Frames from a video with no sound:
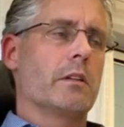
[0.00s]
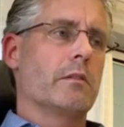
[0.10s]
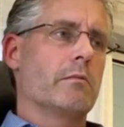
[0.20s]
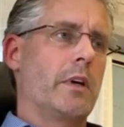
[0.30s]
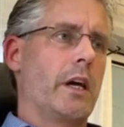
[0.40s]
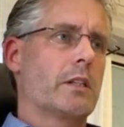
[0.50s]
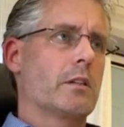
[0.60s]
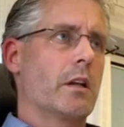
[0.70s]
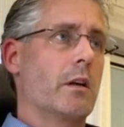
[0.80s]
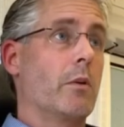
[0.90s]
And
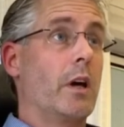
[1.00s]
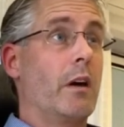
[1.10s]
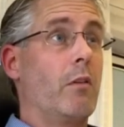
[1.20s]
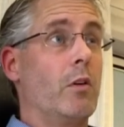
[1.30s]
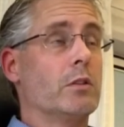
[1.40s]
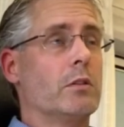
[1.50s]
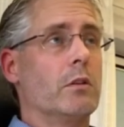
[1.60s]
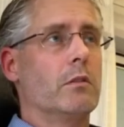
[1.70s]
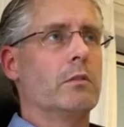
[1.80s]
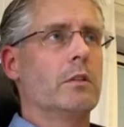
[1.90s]
actually we have
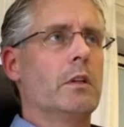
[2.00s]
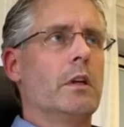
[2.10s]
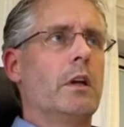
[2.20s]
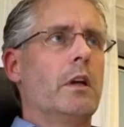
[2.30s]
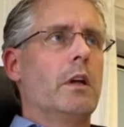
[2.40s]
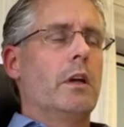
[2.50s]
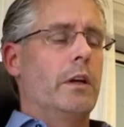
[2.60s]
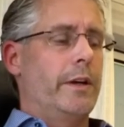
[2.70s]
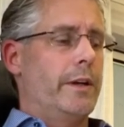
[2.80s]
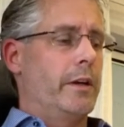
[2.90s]
also
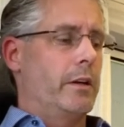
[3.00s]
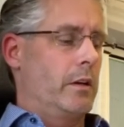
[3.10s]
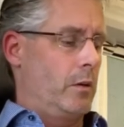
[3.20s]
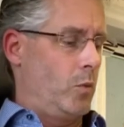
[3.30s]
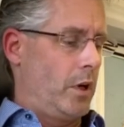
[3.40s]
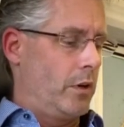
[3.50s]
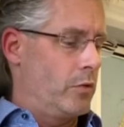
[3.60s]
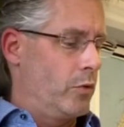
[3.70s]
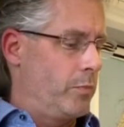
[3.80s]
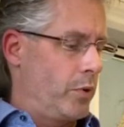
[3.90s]
one or
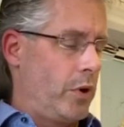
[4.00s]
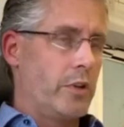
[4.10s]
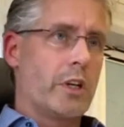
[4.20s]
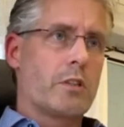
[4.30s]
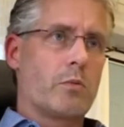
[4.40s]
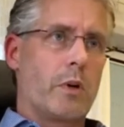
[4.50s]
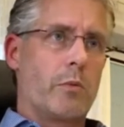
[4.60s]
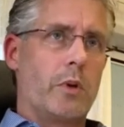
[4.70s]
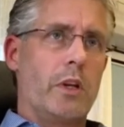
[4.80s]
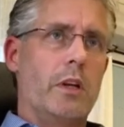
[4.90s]
two projects where
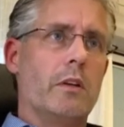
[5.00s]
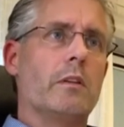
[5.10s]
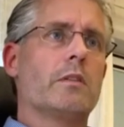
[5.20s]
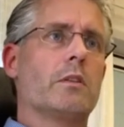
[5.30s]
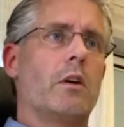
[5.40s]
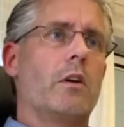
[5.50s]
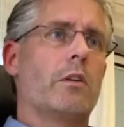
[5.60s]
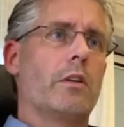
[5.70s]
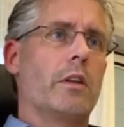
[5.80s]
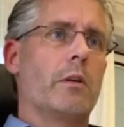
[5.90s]
we
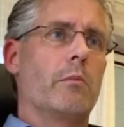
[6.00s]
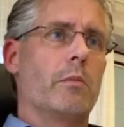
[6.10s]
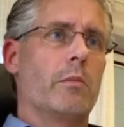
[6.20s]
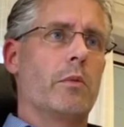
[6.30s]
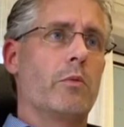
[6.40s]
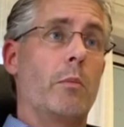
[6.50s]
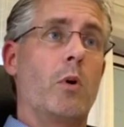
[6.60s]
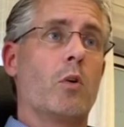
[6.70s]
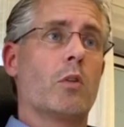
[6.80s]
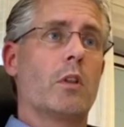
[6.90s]
started them
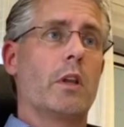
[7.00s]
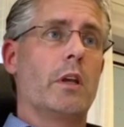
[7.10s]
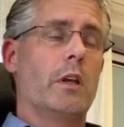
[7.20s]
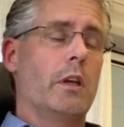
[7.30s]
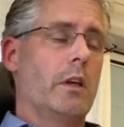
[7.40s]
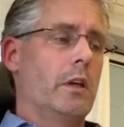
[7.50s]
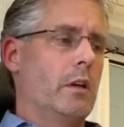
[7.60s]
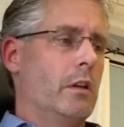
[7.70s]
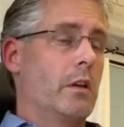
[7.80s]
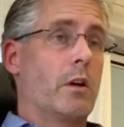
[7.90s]
remotely,
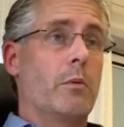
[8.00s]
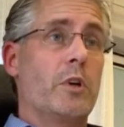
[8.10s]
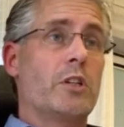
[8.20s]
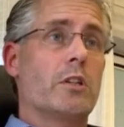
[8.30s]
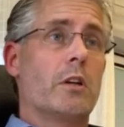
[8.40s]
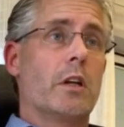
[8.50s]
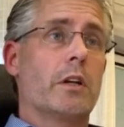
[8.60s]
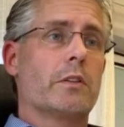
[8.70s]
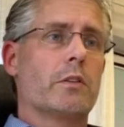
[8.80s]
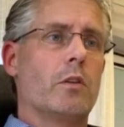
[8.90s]
the
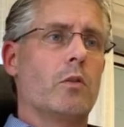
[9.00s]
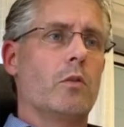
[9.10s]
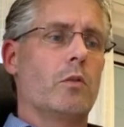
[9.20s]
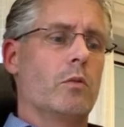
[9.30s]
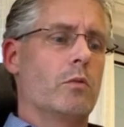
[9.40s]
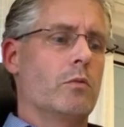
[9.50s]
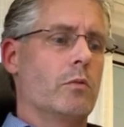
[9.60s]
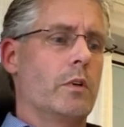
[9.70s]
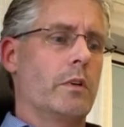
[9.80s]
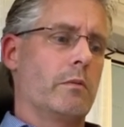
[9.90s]
commissioning, so
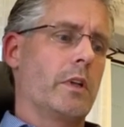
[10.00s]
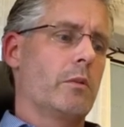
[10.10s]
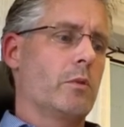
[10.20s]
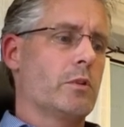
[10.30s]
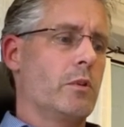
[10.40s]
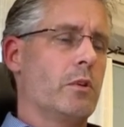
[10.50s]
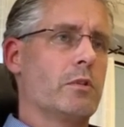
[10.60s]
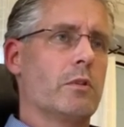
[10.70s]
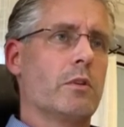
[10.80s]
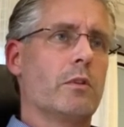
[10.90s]
that was
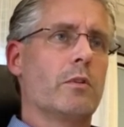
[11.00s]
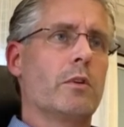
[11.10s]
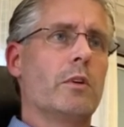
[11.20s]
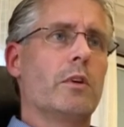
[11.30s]
also